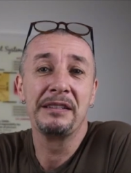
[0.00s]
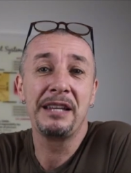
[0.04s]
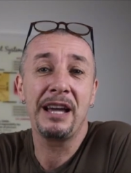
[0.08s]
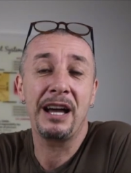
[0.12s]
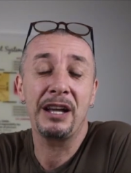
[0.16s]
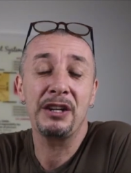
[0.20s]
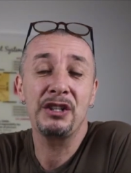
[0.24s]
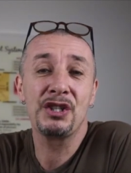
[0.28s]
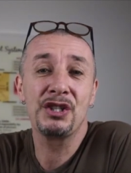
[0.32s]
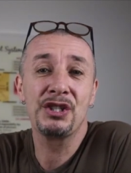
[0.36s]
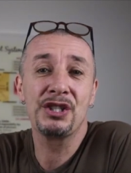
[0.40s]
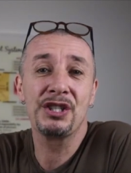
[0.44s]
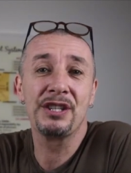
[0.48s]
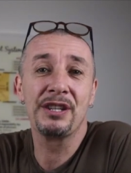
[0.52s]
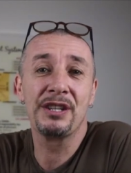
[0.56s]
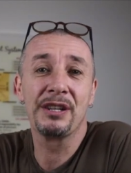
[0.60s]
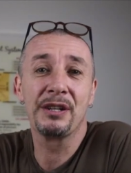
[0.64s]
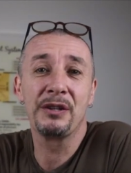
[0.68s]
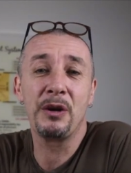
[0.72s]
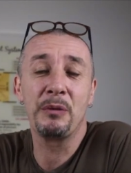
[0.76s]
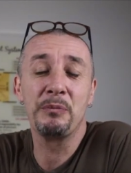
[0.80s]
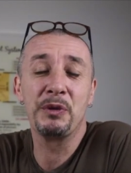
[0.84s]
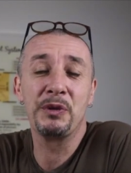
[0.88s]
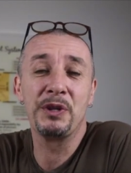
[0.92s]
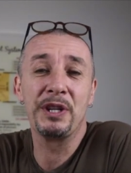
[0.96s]
touch
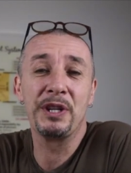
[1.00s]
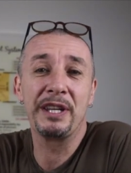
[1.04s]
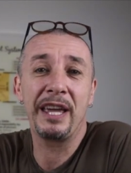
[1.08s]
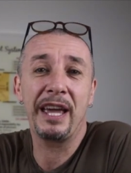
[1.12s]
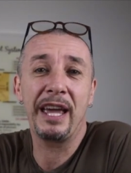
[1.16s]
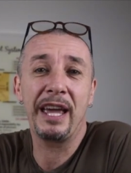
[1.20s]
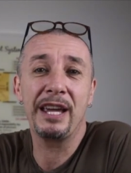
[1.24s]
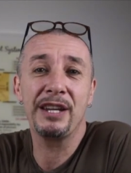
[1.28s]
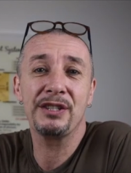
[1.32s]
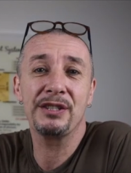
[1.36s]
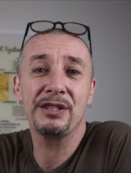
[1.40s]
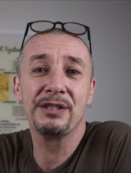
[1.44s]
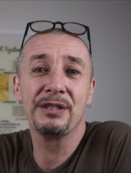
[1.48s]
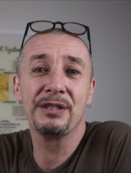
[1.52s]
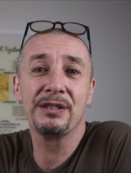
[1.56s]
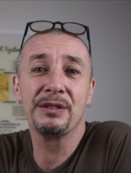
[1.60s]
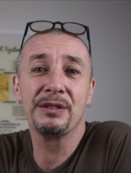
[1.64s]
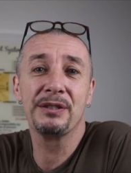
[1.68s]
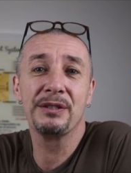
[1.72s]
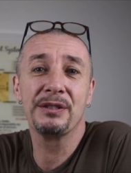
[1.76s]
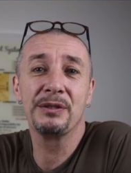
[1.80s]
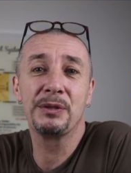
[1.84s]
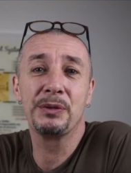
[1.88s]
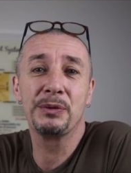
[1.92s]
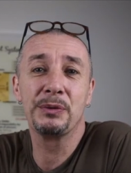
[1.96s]

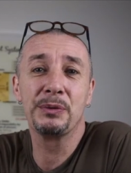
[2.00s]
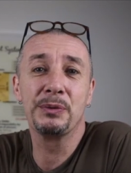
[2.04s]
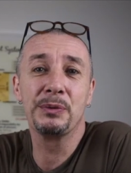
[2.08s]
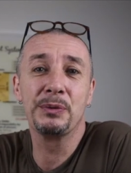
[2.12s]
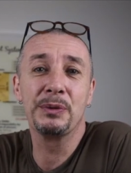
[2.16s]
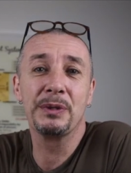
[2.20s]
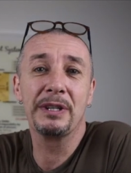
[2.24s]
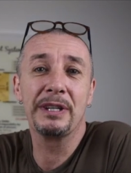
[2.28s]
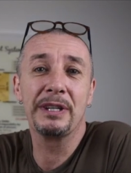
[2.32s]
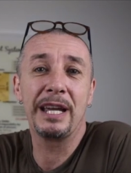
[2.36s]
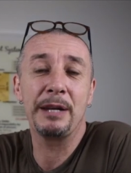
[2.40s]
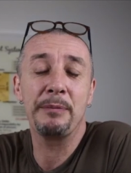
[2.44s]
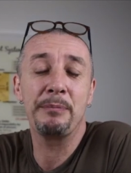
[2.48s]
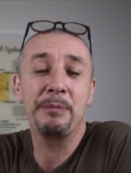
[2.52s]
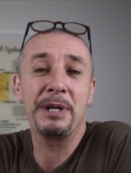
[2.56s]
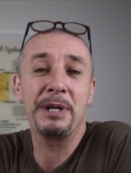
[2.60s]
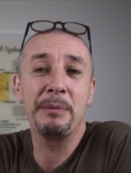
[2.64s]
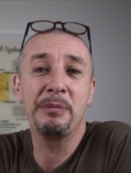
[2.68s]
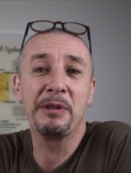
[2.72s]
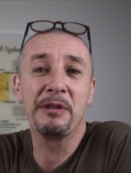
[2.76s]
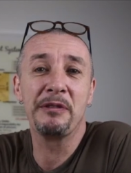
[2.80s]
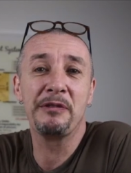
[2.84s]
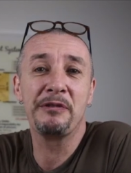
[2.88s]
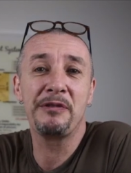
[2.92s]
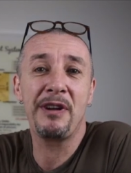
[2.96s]
communication to let
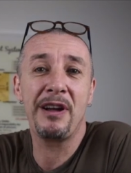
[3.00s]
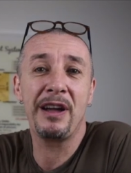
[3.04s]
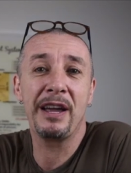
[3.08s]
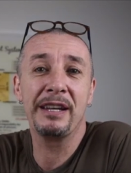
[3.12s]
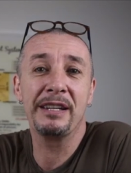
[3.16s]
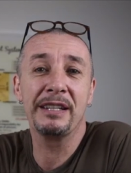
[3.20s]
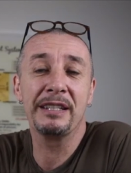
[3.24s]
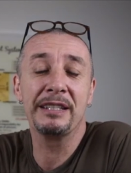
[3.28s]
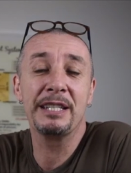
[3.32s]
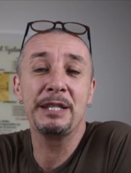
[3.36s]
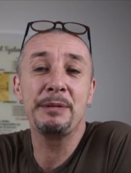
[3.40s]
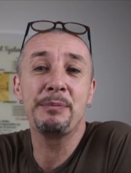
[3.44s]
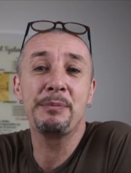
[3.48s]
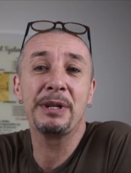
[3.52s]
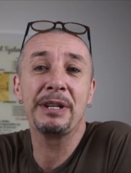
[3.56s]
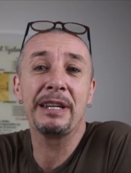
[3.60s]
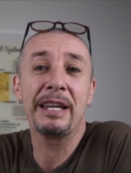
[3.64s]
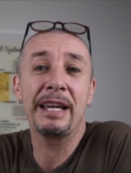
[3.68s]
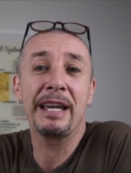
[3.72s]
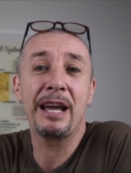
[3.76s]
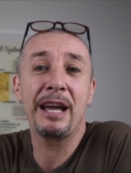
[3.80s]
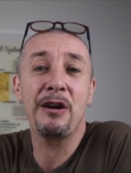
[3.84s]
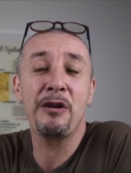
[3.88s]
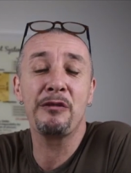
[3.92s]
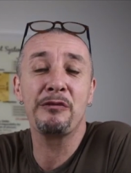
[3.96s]
people find a deeper
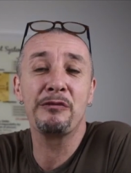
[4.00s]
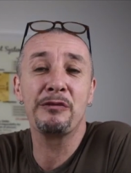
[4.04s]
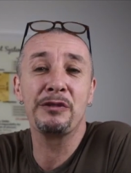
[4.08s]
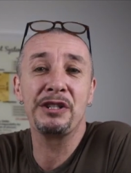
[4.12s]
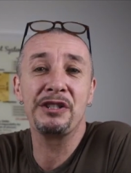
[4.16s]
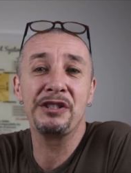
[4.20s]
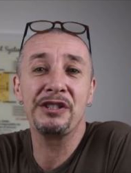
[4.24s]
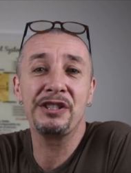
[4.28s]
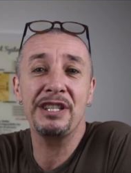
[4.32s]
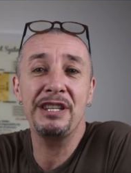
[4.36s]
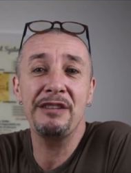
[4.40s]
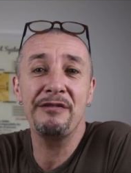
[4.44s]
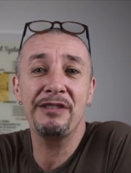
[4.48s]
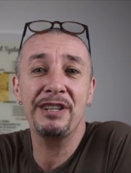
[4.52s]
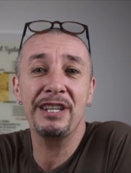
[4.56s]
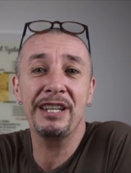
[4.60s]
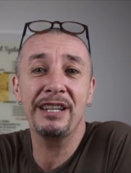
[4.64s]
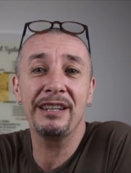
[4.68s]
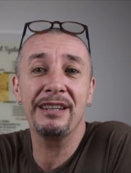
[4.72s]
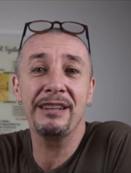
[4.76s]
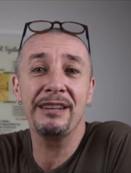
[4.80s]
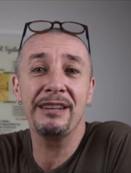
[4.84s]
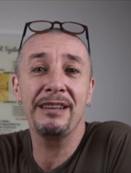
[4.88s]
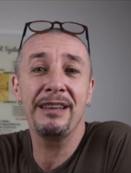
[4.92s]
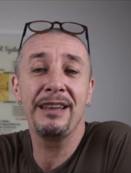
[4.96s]
layer of
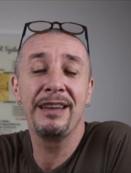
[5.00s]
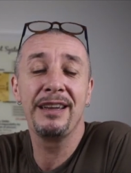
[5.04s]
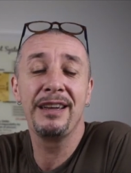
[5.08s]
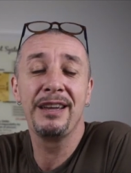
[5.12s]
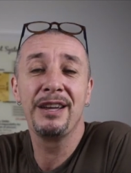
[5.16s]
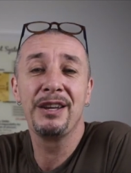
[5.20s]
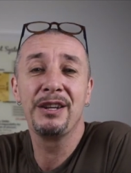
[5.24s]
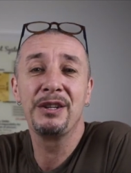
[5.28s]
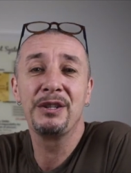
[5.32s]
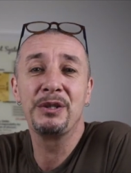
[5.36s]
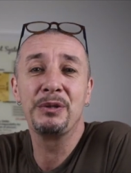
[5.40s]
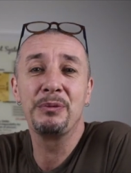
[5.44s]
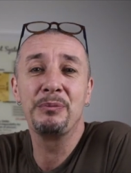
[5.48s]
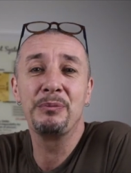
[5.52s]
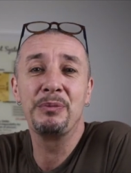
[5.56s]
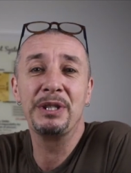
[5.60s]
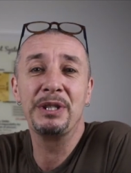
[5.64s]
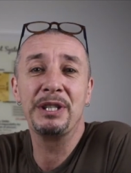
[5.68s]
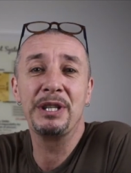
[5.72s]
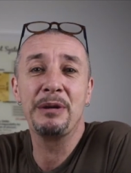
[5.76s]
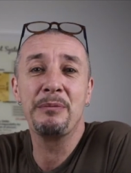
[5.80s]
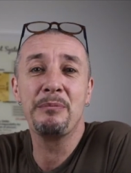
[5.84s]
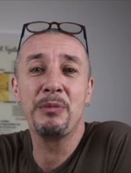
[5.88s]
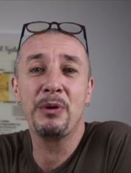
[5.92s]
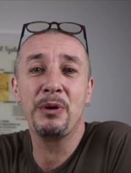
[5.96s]
receiving, to
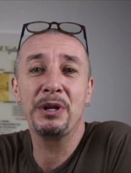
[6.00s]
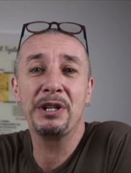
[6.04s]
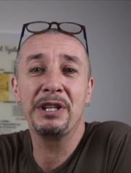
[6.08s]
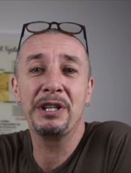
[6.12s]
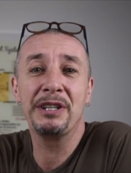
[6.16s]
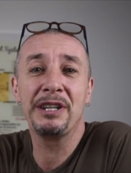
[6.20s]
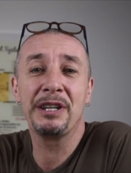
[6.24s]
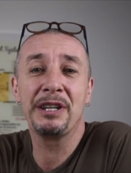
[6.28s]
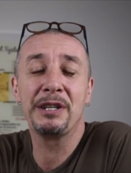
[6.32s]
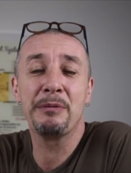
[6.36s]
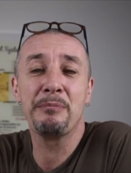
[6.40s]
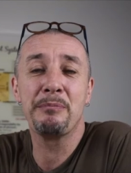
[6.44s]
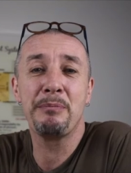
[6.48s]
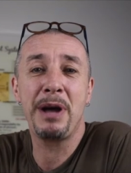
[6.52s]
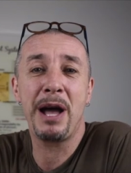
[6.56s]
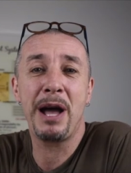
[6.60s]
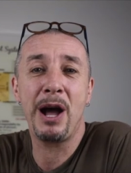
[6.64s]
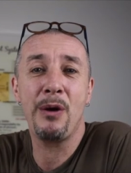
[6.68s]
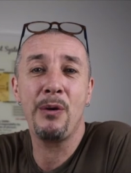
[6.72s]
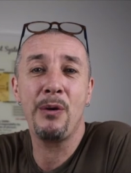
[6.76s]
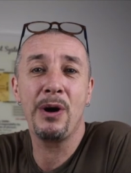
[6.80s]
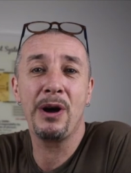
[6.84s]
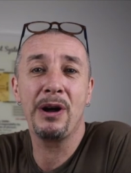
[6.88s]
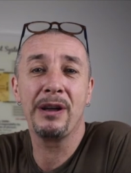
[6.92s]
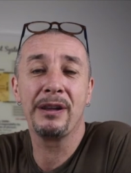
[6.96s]
be embodied and
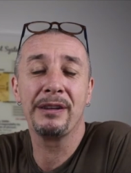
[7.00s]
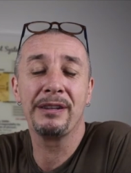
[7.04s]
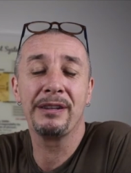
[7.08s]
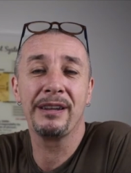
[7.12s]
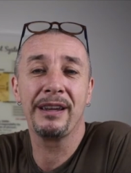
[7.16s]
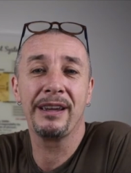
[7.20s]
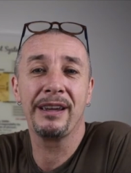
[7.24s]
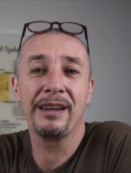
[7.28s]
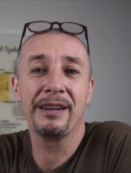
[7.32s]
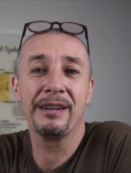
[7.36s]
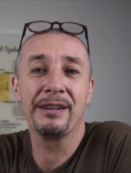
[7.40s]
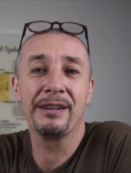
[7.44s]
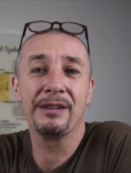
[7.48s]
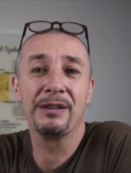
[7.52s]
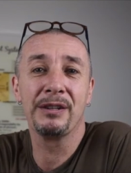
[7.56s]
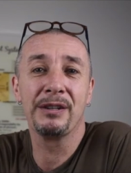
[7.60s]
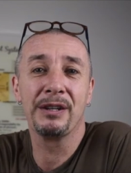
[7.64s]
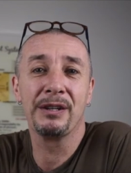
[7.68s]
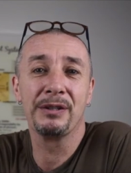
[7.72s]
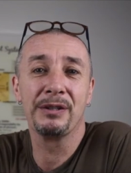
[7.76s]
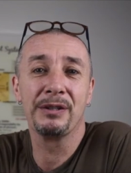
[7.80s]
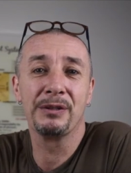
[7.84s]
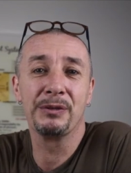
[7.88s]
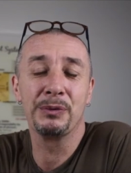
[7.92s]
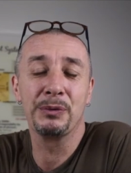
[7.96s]
empowered, and
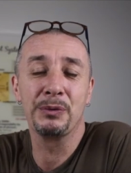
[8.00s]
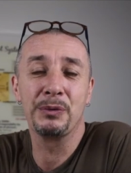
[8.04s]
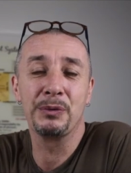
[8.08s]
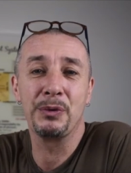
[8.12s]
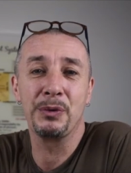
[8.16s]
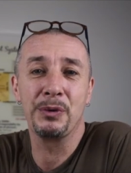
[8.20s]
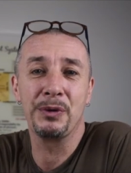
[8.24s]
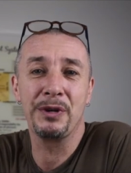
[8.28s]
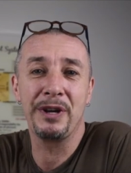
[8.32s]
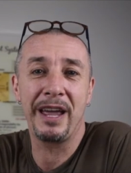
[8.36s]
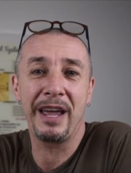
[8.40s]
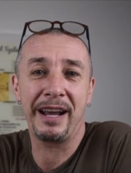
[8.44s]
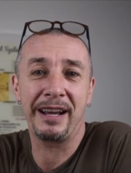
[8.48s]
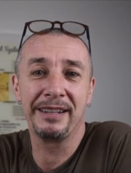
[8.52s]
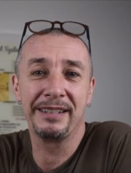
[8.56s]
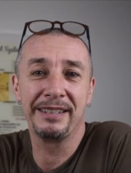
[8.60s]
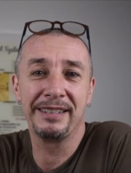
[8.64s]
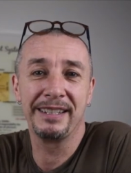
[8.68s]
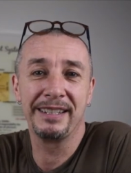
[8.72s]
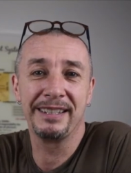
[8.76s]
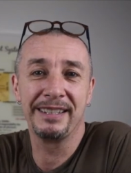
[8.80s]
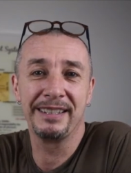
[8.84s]
to connect.